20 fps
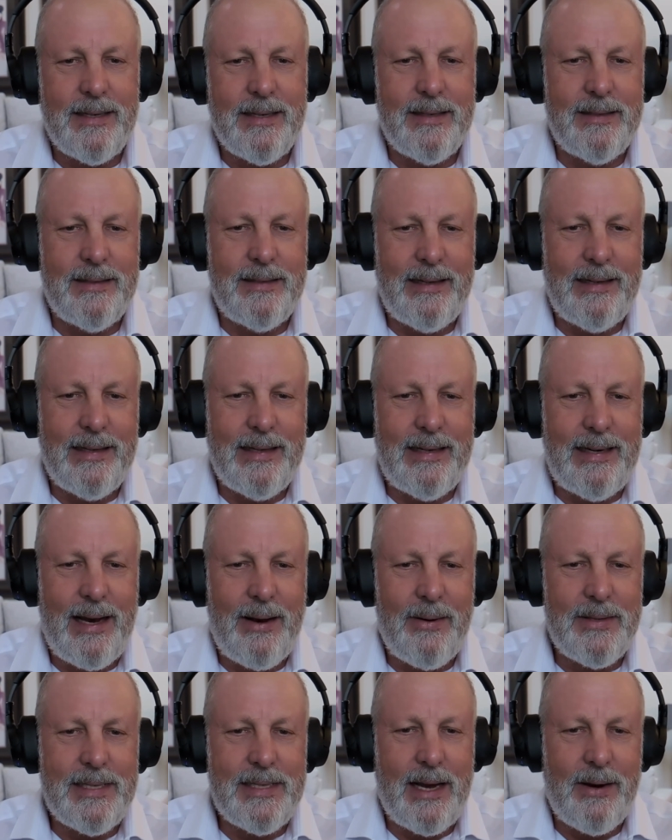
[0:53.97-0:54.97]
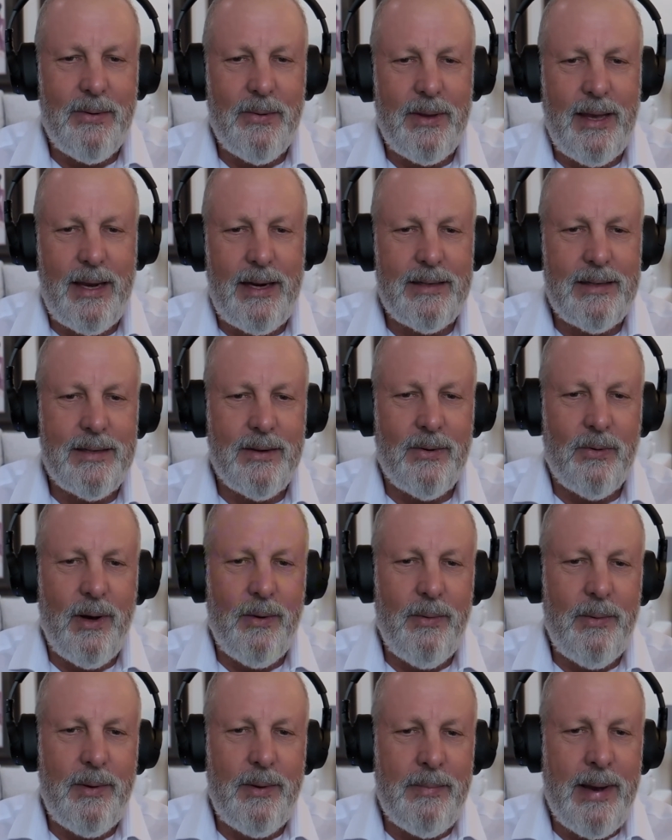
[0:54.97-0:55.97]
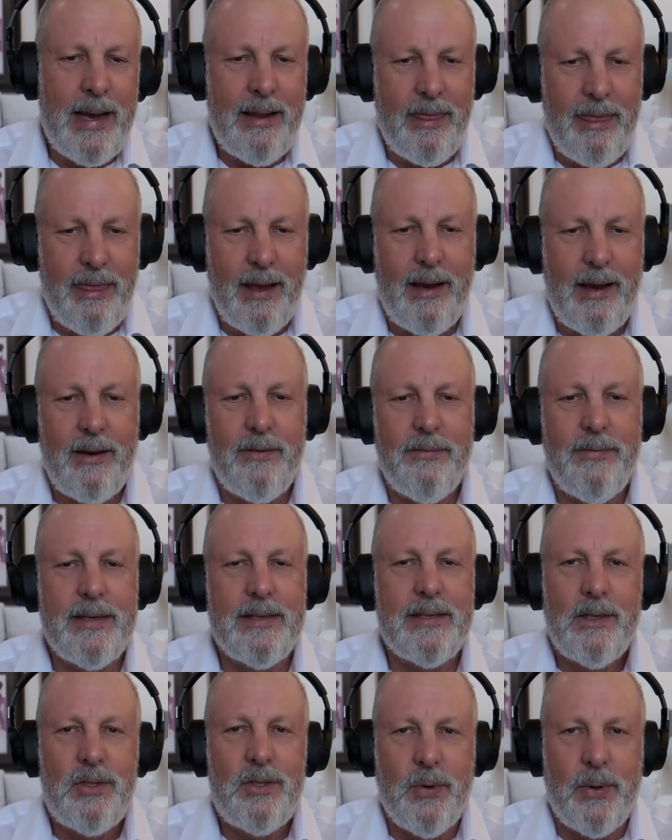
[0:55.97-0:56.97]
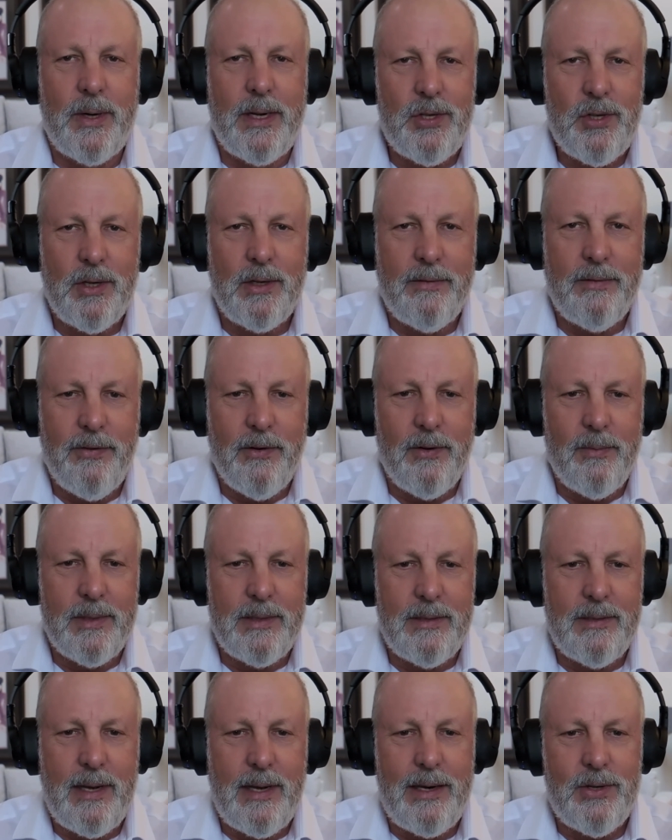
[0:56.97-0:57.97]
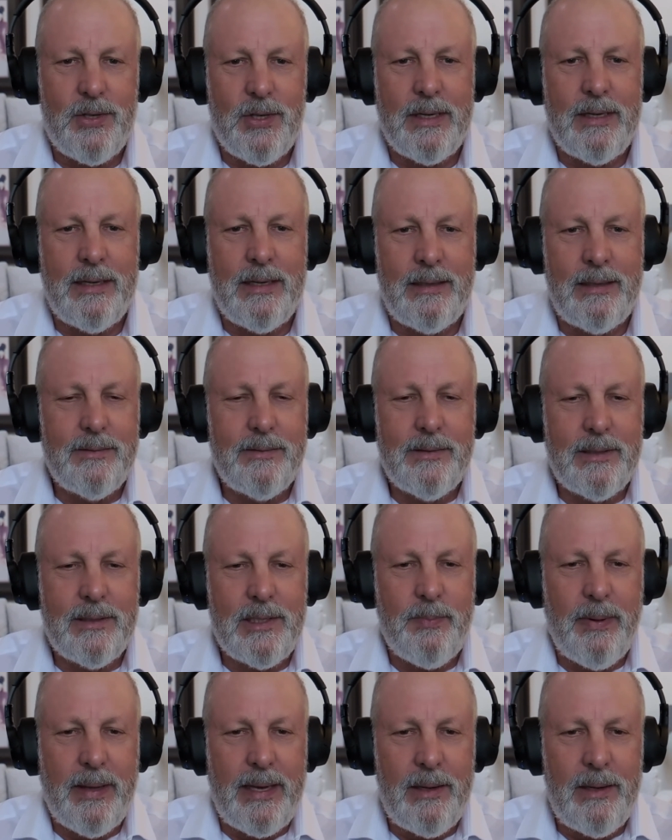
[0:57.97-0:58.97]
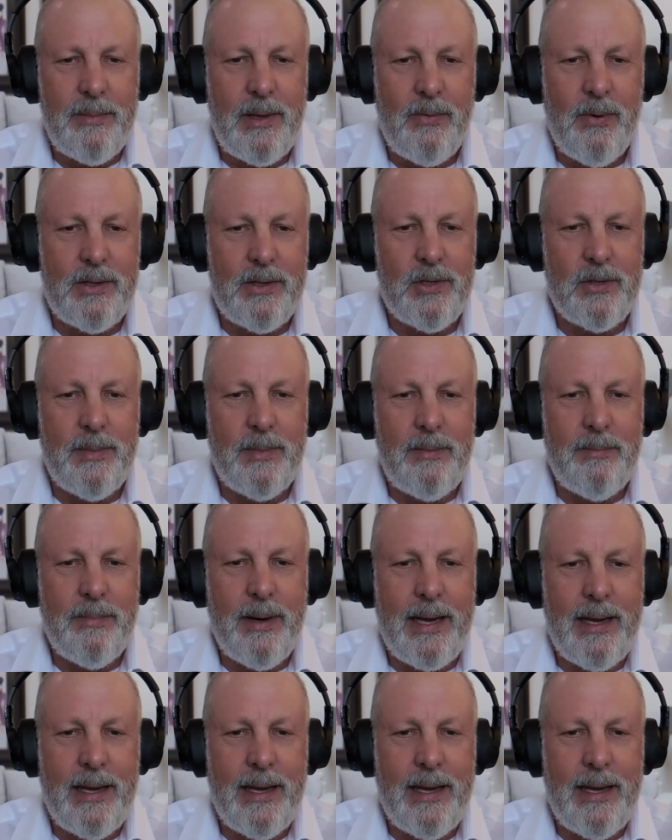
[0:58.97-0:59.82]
and how is that related to what we might think of as traditional fermentation? And explain to me what you mean by